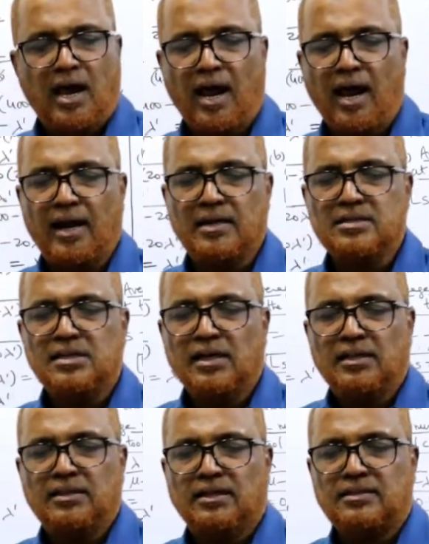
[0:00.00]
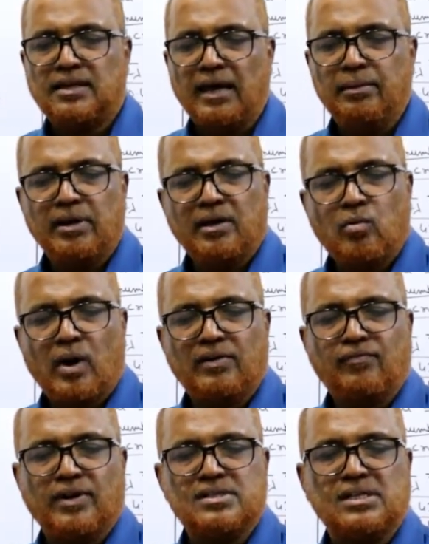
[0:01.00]
And the time
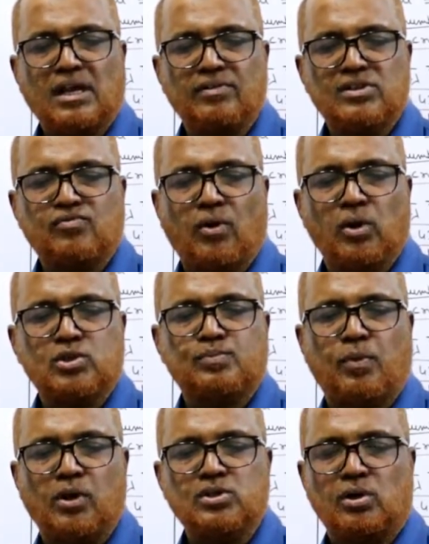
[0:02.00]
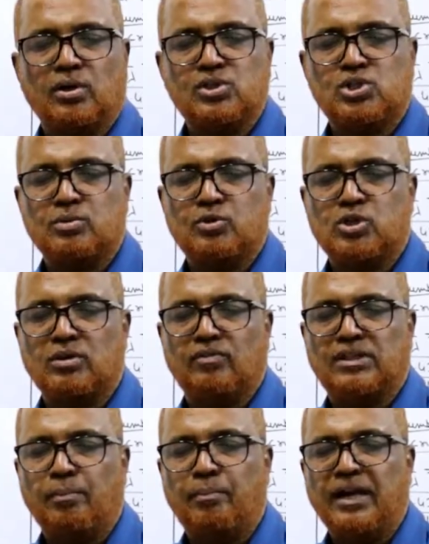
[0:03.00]
required for service follows Poisson distribution
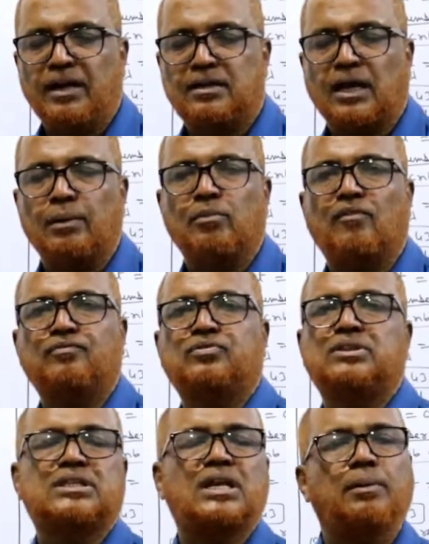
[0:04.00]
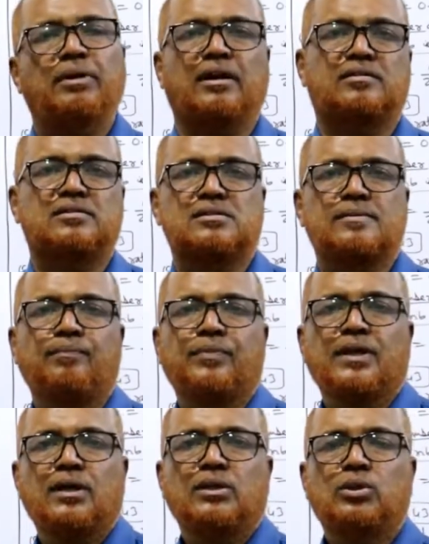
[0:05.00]
with a mean time of 3 minutes.
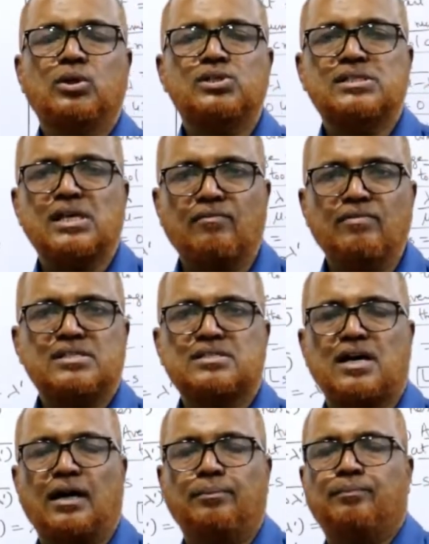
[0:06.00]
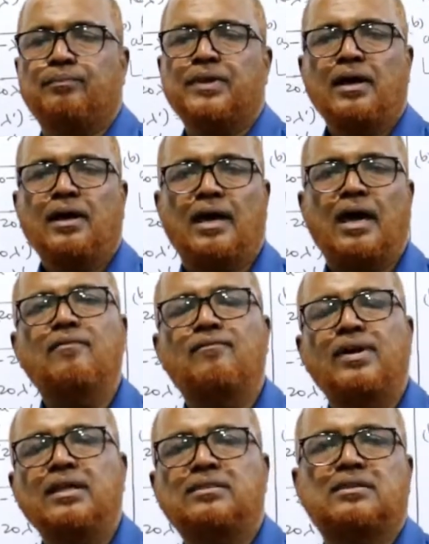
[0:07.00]
So service time,
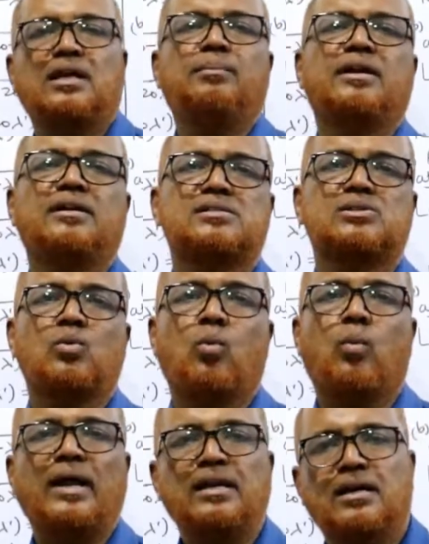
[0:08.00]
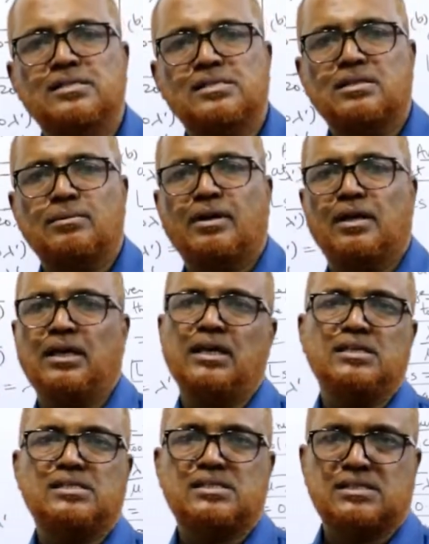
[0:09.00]
every 3 minutes, one customer
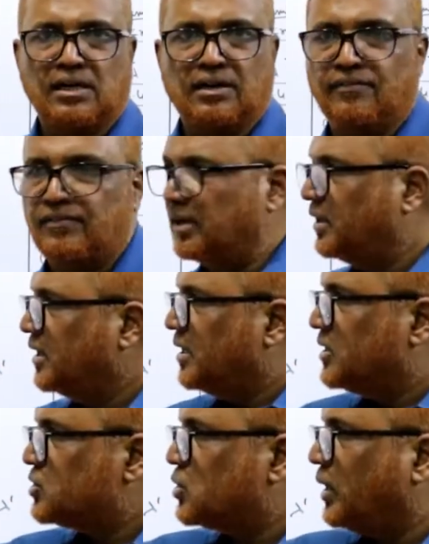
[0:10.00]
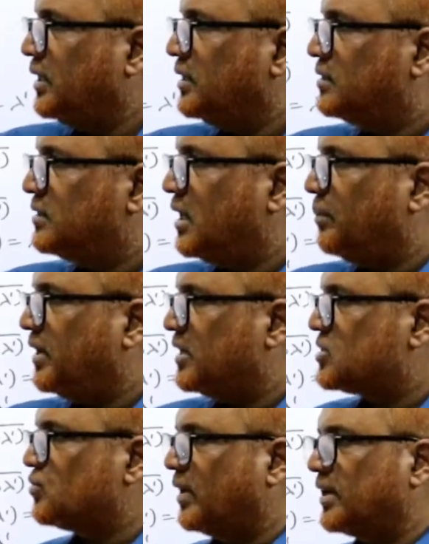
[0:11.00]
is served. So in 3
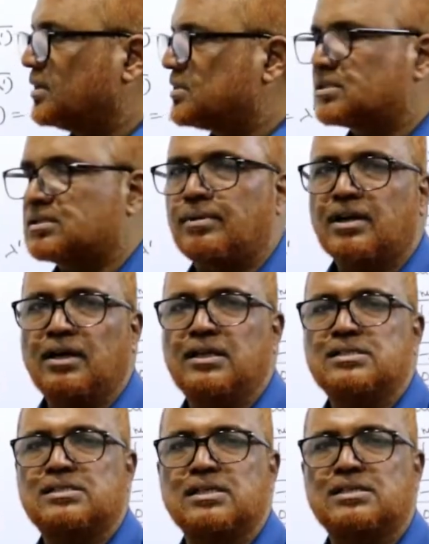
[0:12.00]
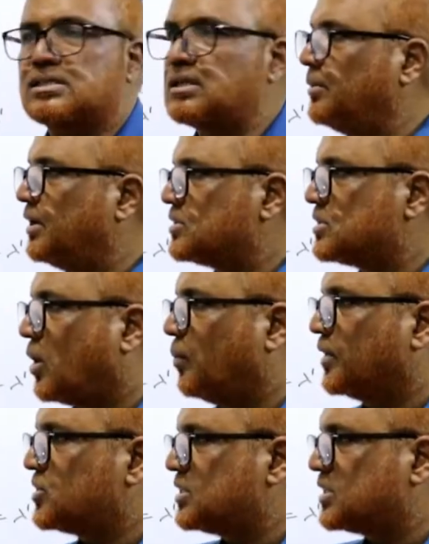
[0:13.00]
minutes, one customer. In 60 minutes, how
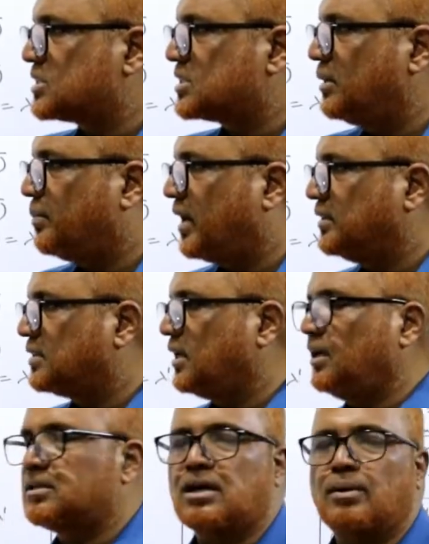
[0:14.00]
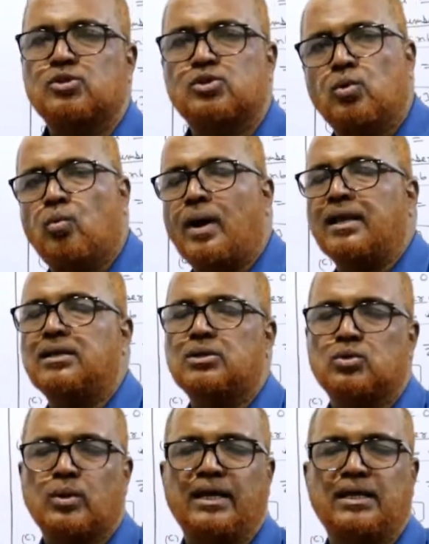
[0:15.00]
much? 60 by 3, it comes to
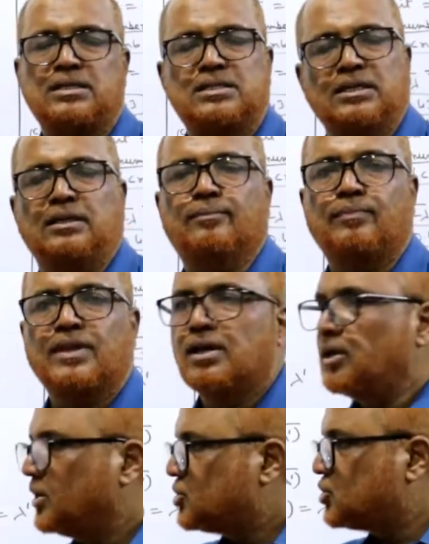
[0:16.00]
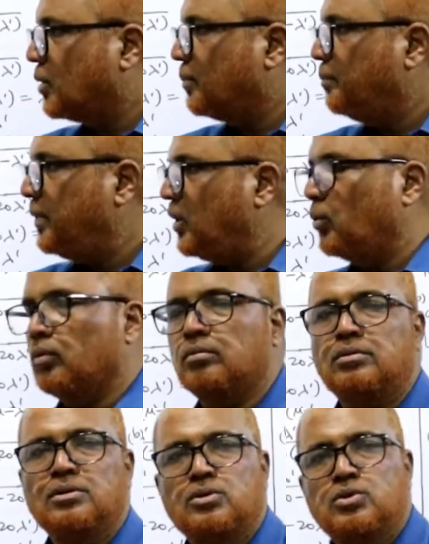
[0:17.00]
120. So mu,
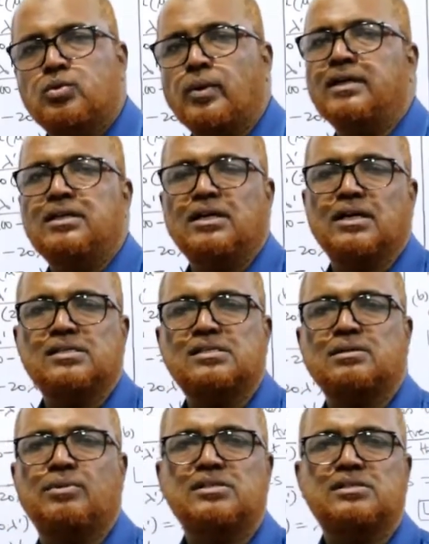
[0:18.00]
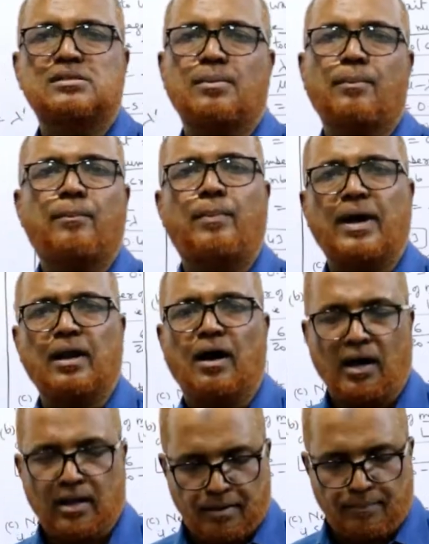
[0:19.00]
20 customers per
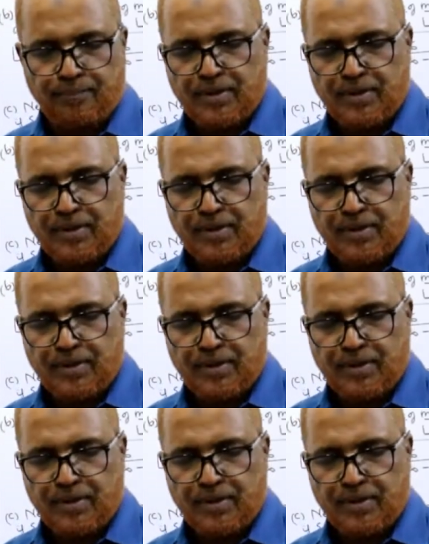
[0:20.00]
hour.